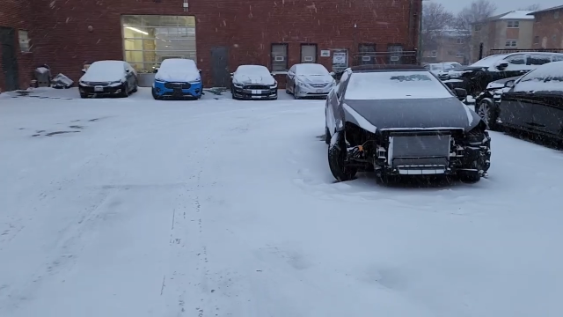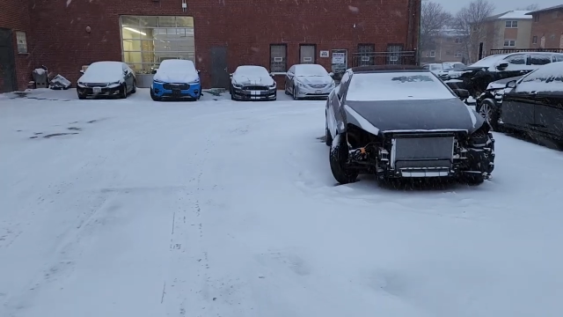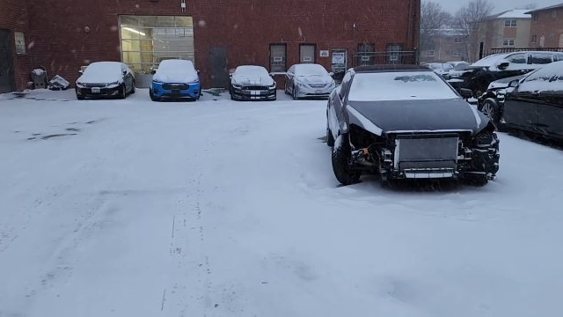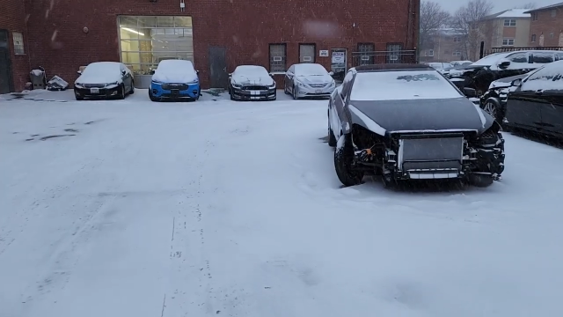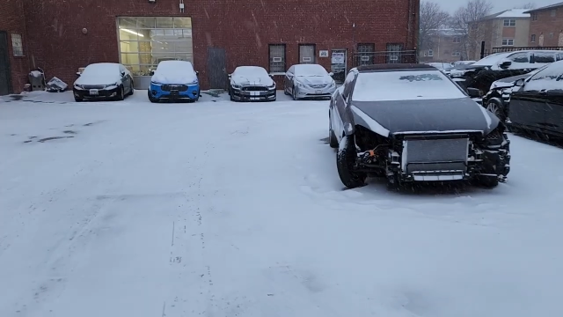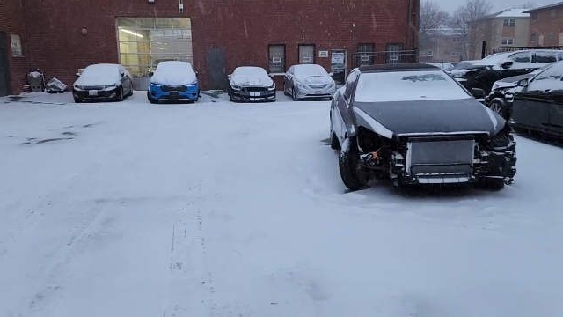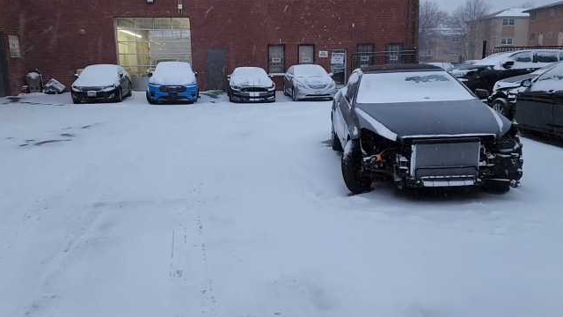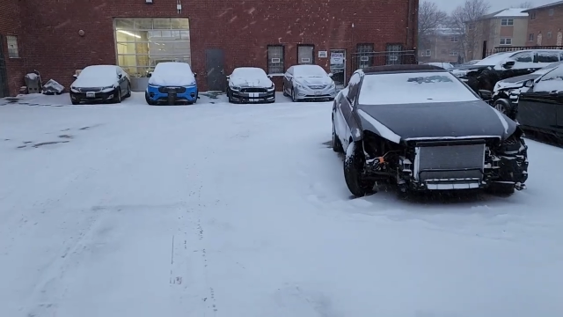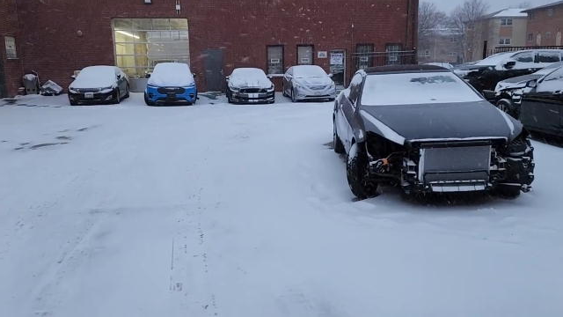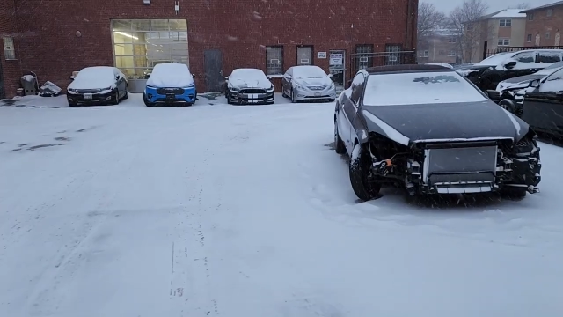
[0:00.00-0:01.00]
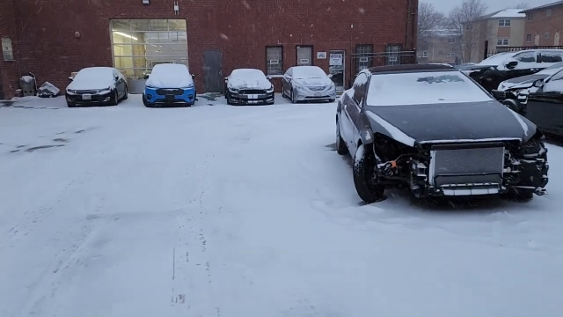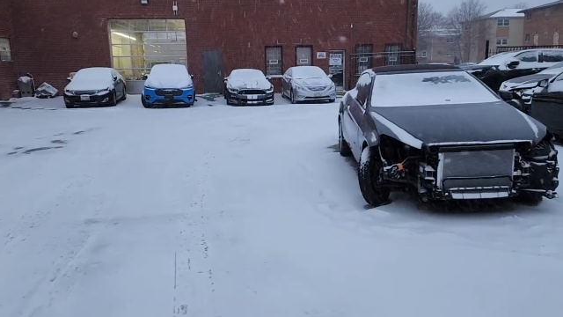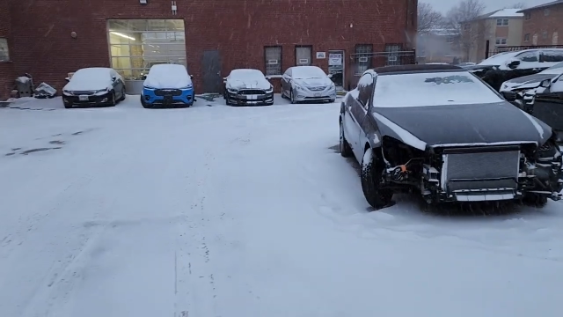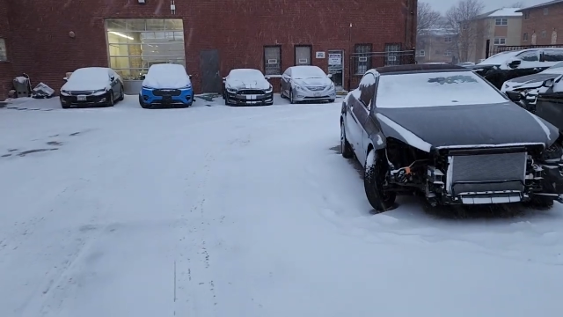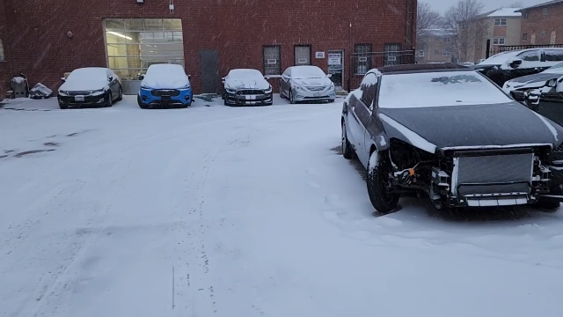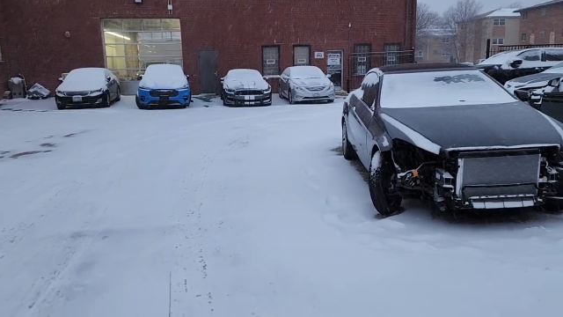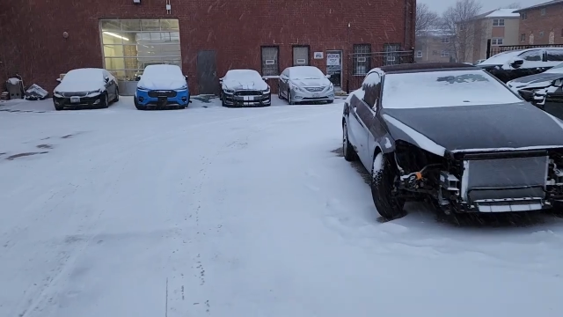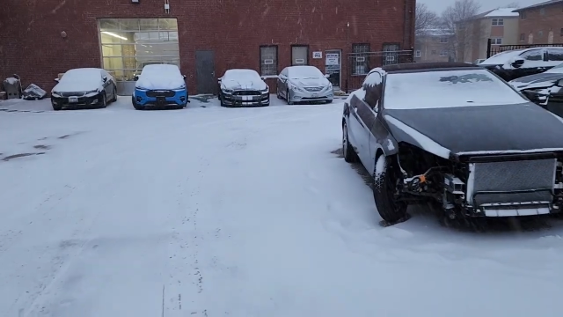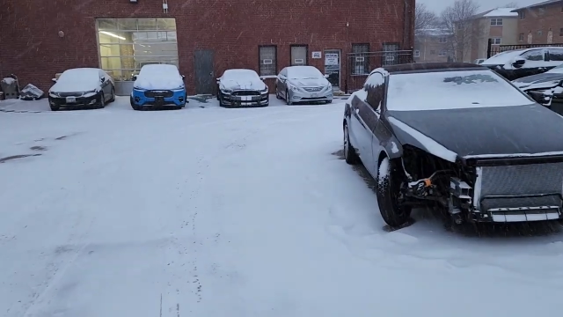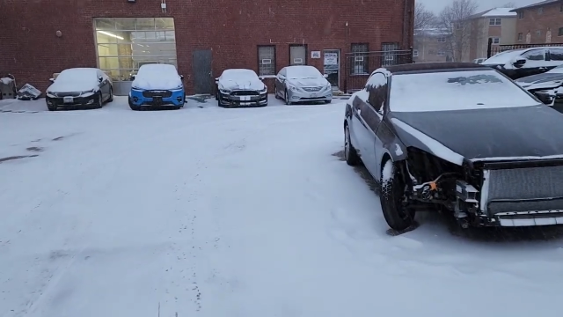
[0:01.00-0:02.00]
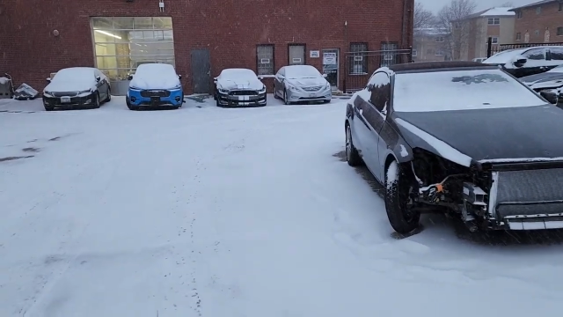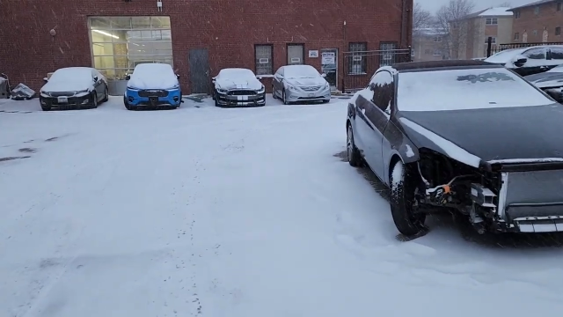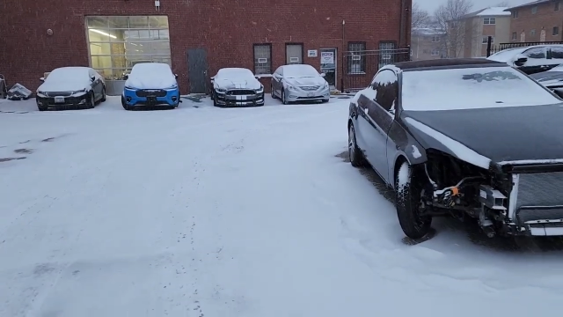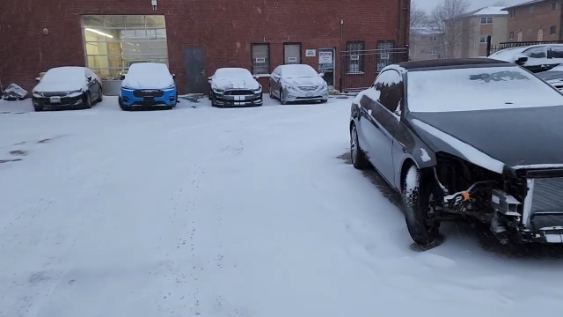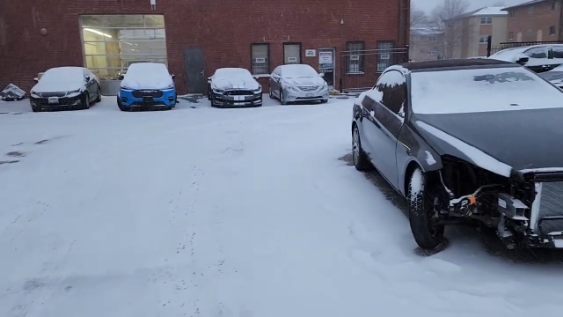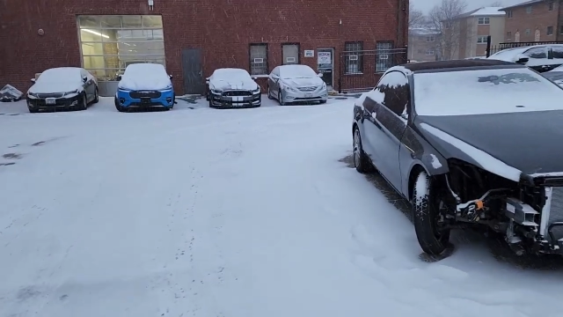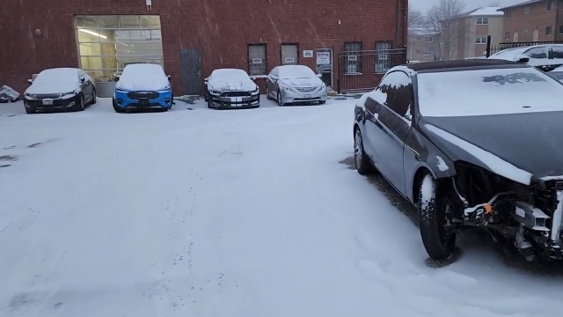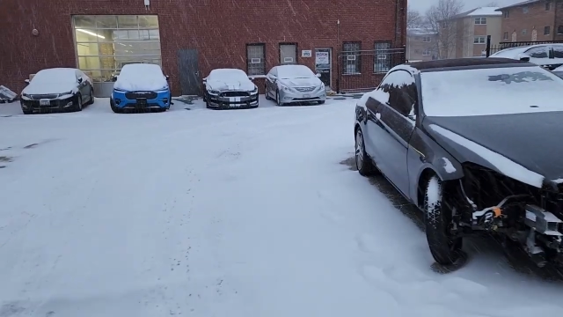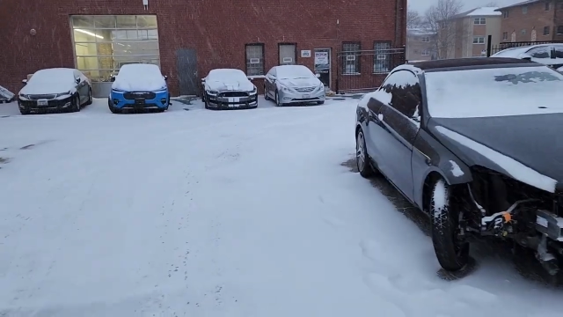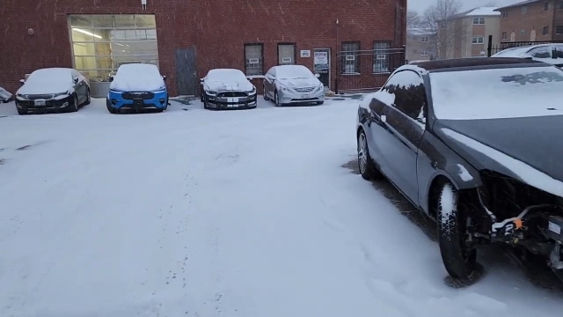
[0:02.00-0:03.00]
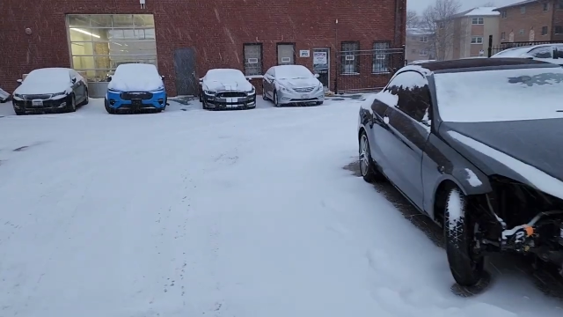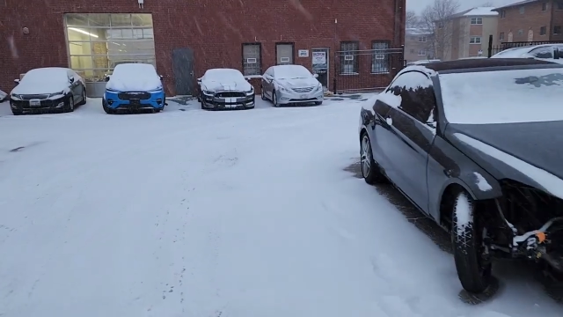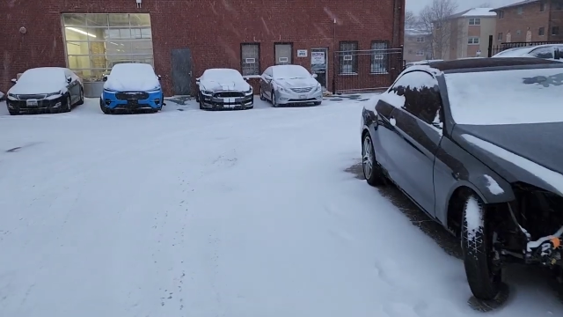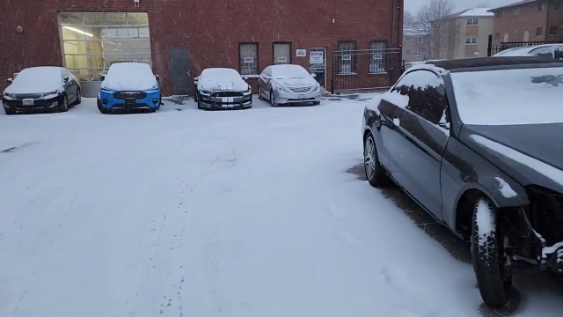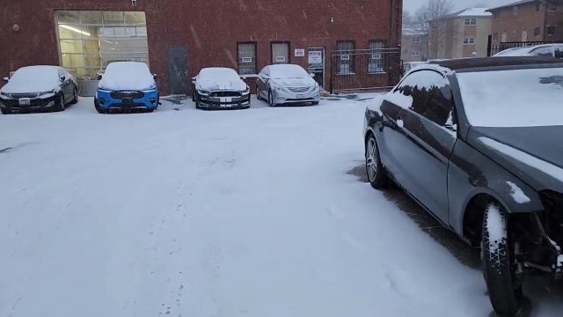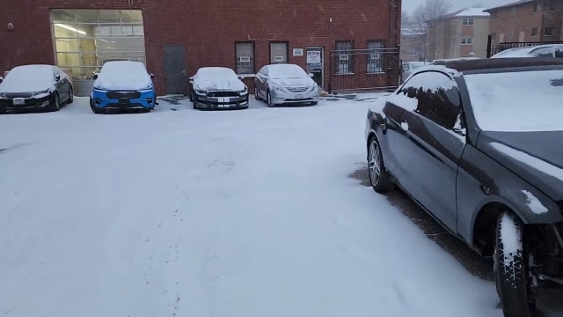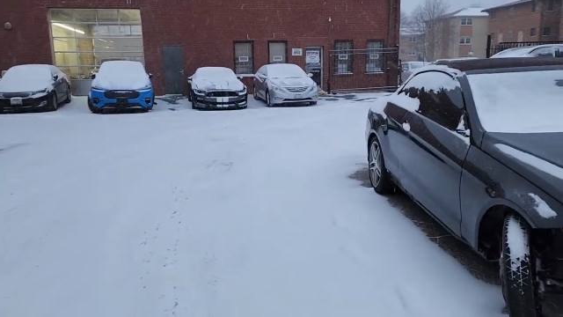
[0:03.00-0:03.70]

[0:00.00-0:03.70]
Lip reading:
[unreadable: no face in view]